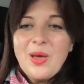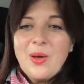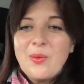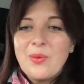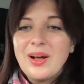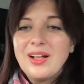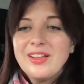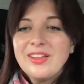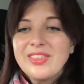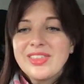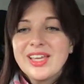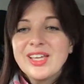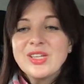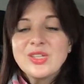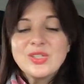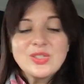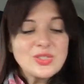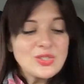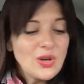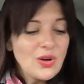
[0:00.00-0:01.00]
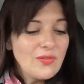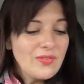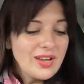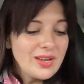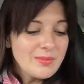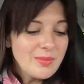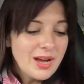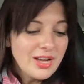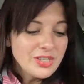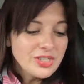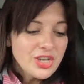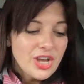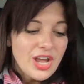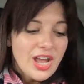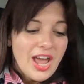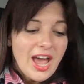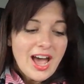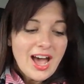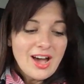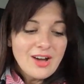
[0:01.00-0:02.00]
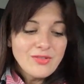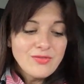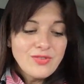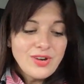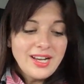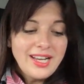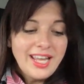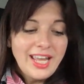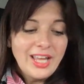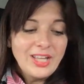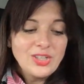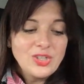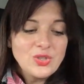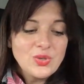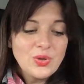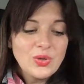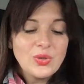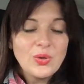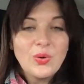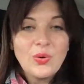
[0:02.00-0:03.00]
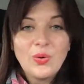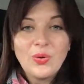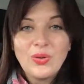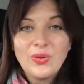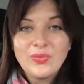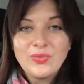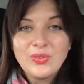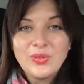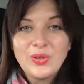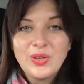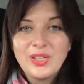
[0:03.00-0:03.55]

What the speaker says: Well, thank you so very much. I really enjoyed all of you.